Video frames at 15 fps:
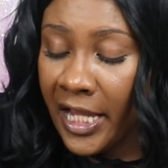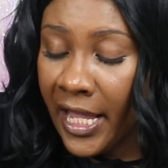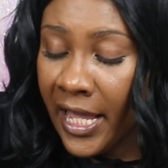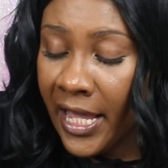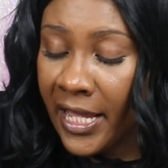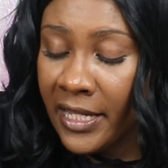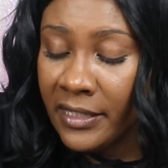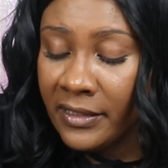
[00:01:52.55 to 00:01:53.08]
She
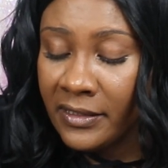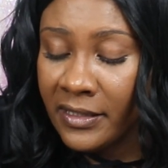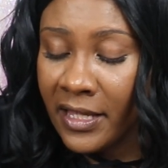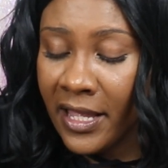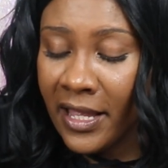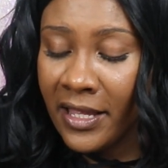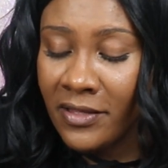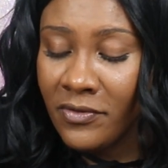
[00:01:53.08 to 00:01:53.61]
hates
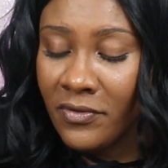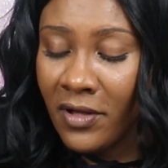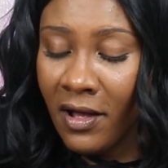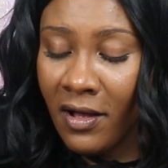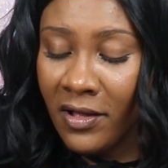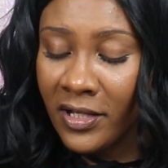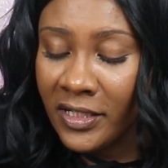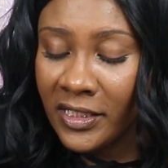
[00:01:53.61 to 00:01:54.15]
that. You
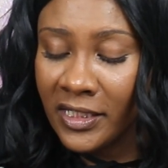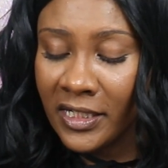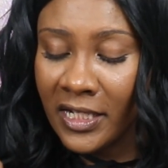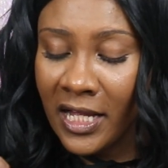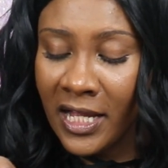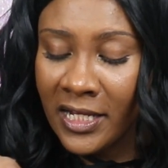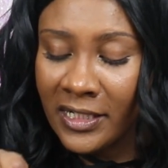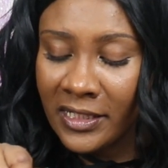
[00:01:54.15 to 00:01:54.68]
call her
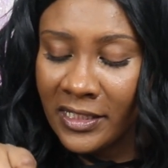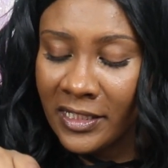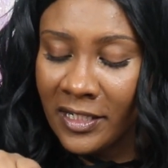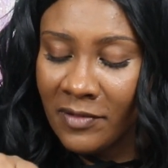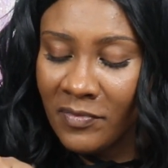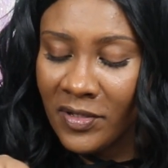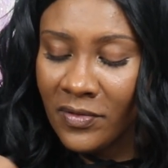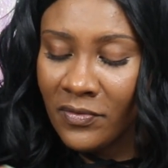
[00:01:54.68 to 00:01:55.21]
Shekinah,
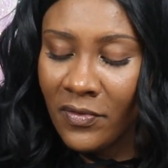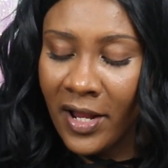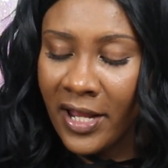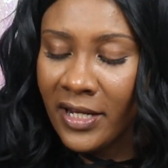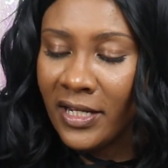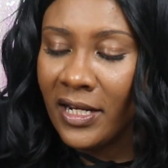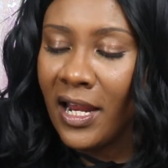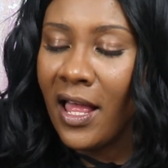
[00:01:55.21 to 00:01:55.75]
she be
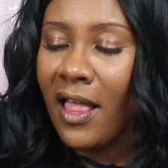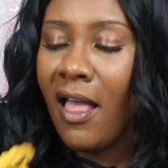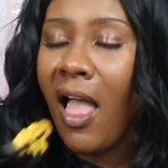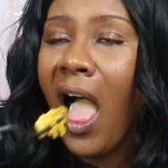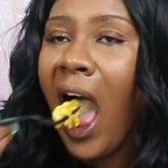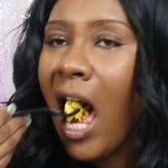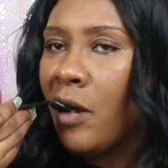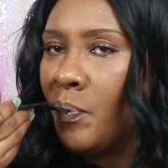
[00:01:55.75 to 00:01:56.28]
ready
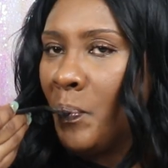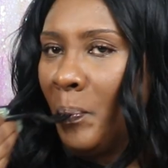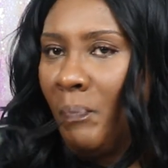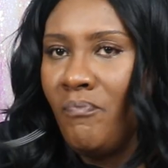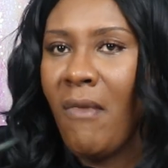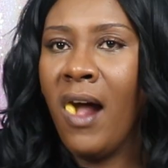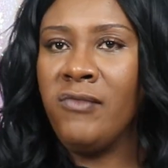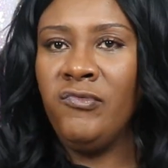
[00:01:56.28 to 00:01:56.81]
like,
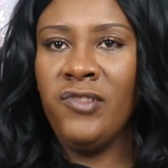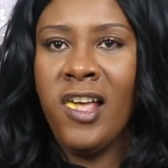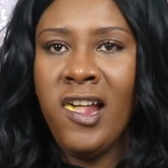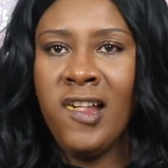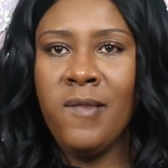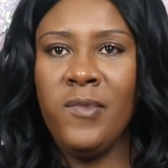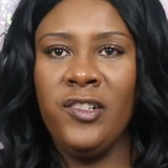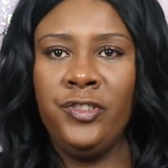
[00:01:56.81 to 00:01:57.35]
my
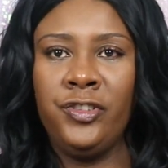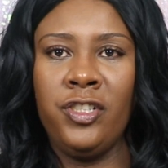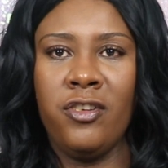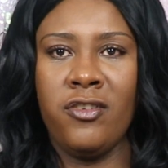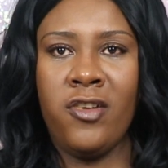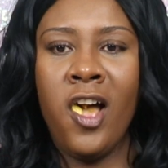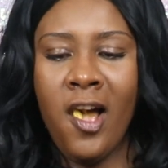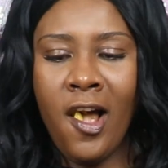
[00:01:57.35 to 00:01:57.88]
name is
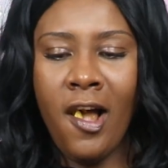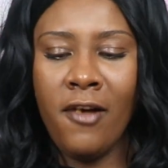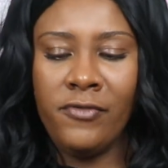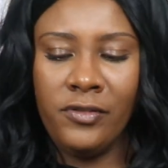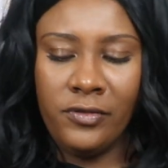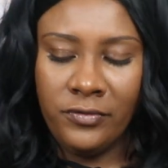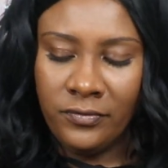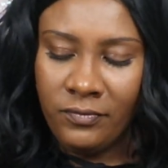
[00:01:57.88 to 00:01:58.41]

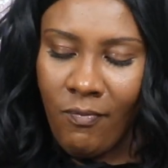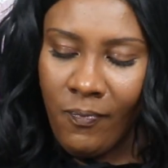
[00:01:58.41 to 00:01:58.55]
Shekinah.